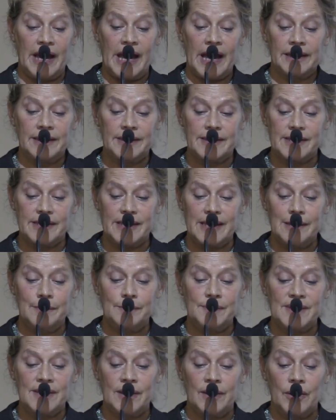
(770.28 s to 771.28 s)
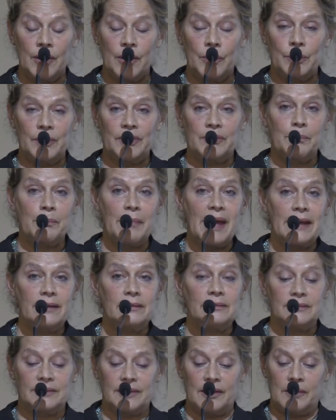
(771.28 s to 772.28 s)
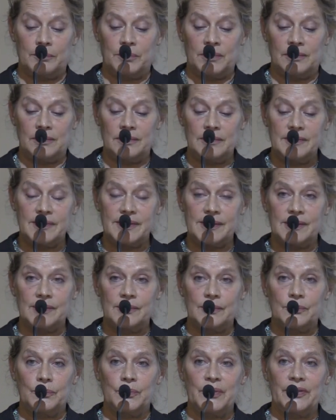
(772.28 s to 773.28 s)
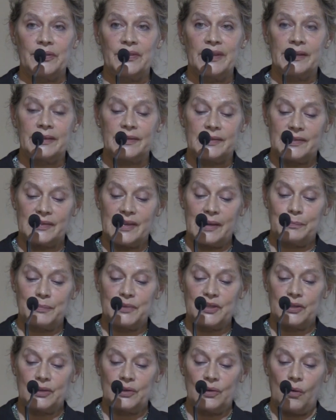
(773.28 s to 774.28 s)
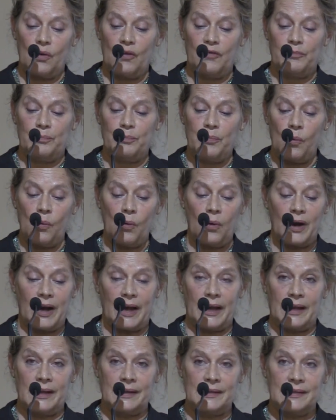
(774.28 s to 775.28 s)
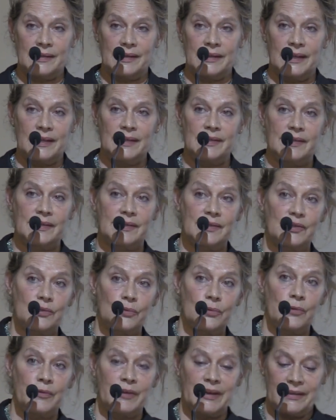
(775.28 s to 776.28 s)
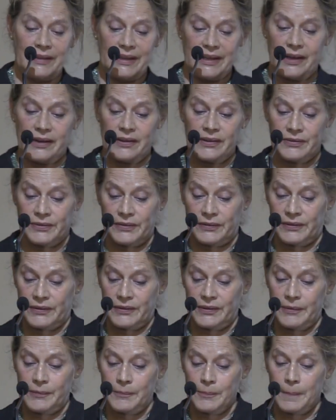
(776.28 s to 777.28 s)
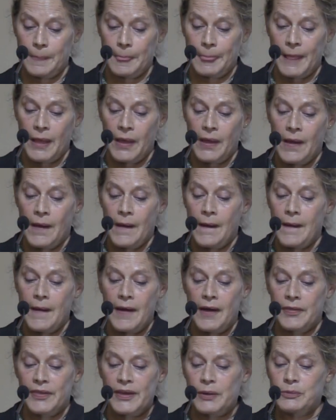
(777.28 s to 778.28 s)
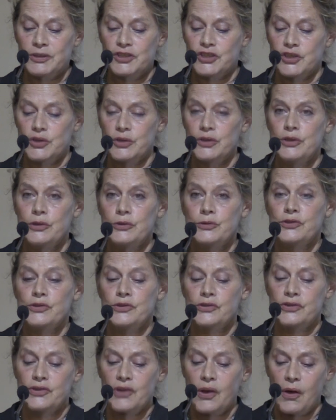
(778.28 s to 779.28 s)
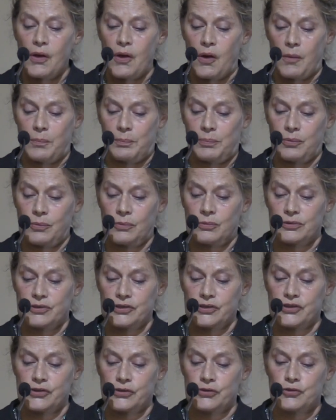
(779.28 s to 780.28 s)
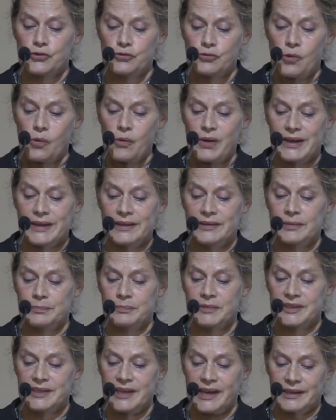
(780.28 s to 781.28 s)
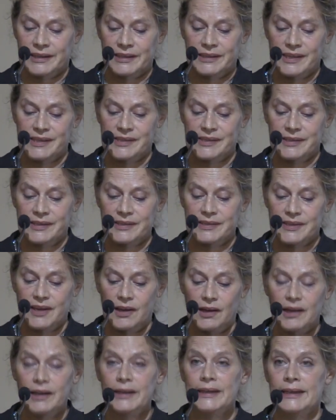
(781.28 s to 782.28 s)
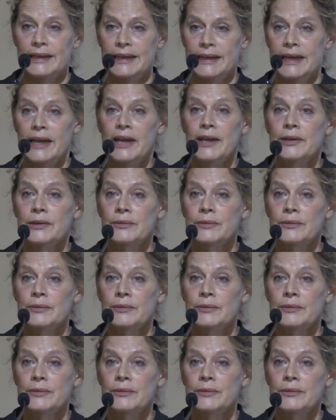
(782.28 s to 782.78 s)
And it seems with male doubles, with the exception of Borges in his story The Other, they wish to usurp or destroy the protagonist entirely.